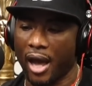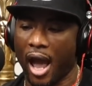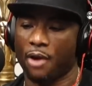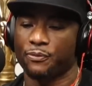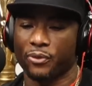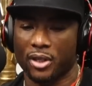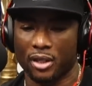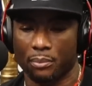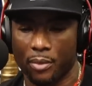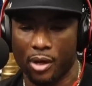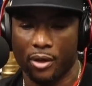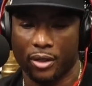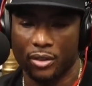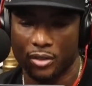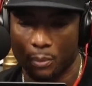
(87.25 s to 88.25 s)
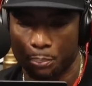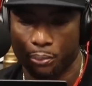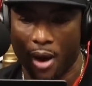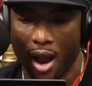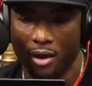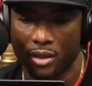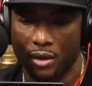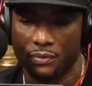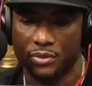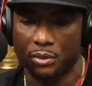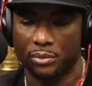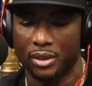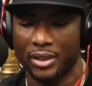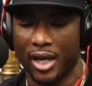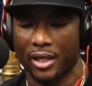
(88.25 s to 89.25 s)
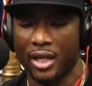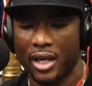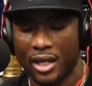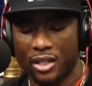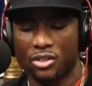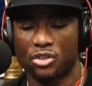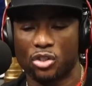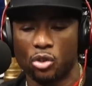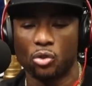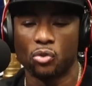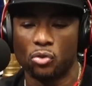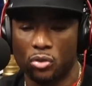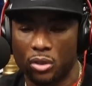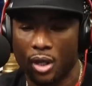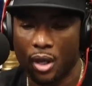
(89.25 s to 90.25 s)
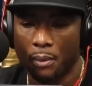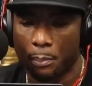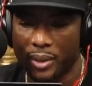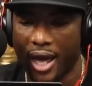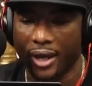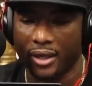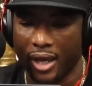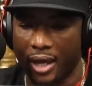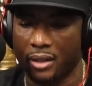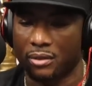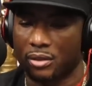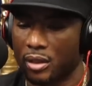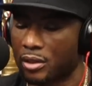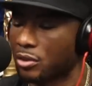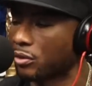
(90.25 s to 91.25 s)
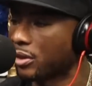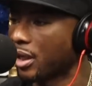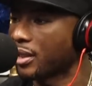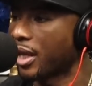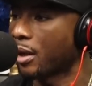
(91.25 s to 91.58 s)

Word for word: African Americans are proud of, something that exudes black excellence, okay?